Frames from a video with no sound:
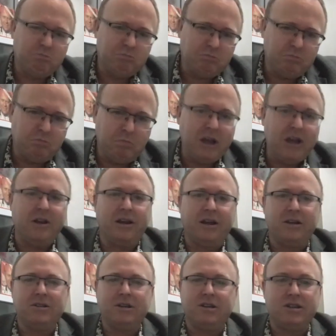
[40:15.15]

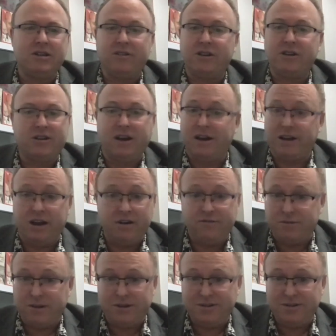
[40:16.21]
meetings? It's not the Thai
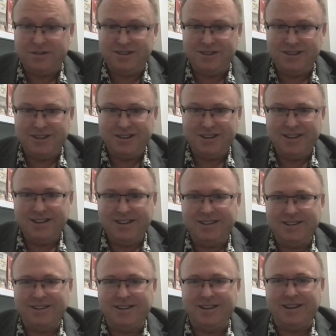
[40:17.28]
government. Yeah.
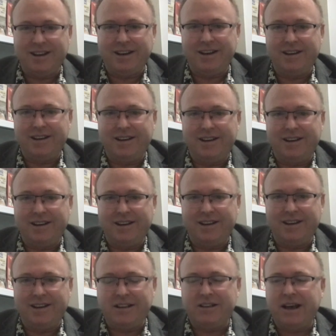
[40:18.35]
Okay.
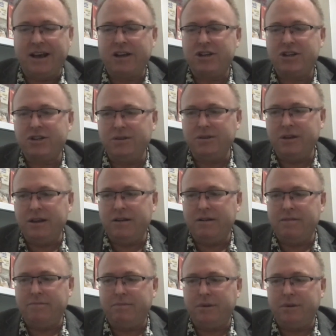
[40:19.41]
It's
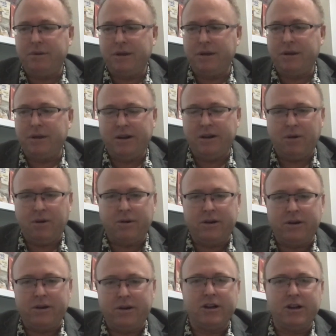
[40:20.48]
actually been an
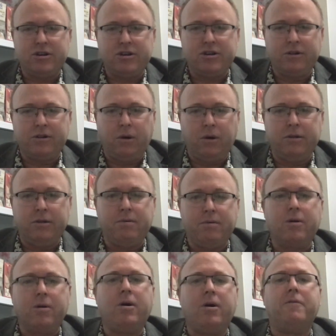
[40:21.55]
organization called the
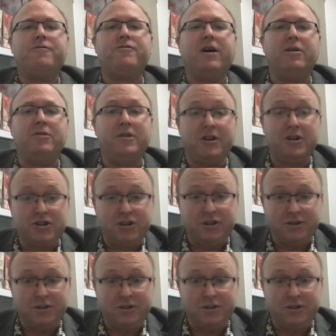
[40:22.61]
Berghof Foundation,